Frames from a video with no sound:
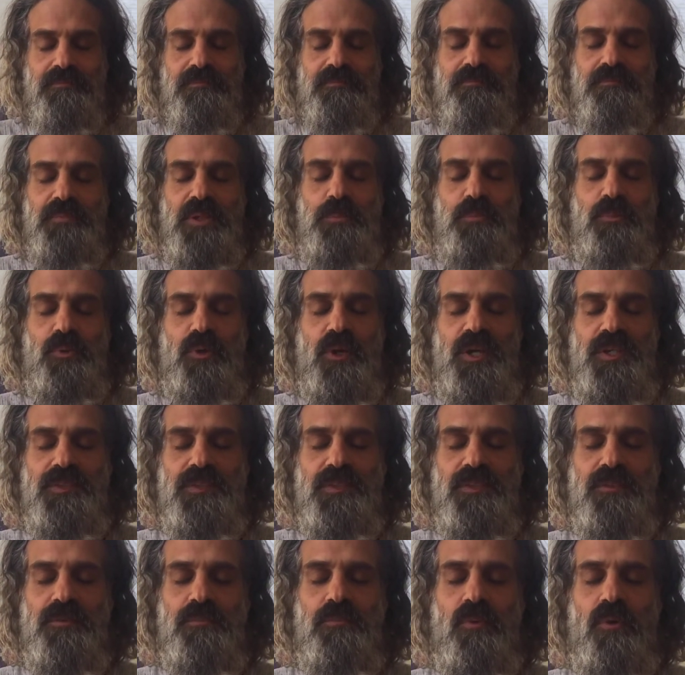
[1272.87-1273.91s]
Be
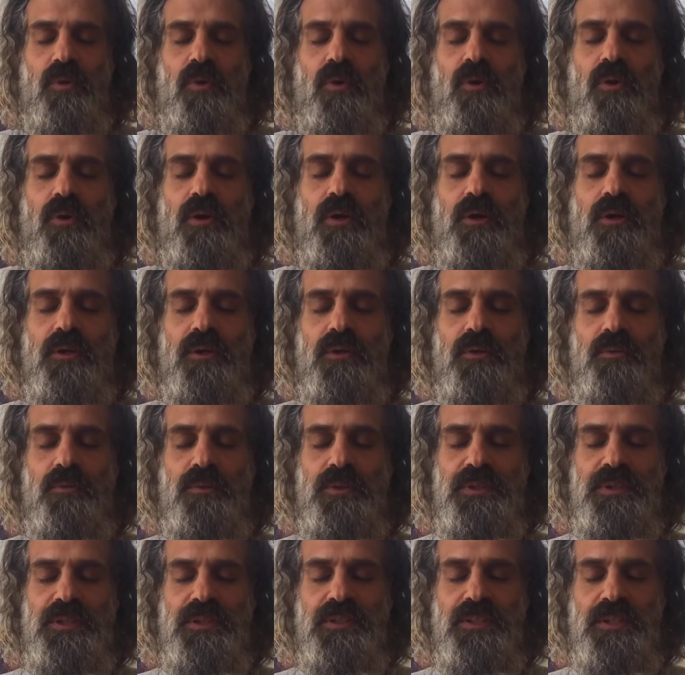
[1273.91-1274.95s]
present more with
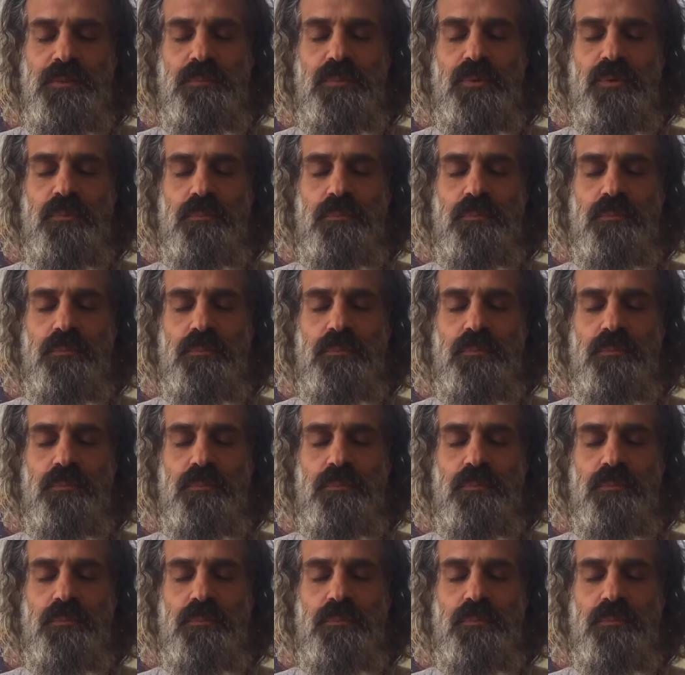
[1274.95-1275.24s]
the deep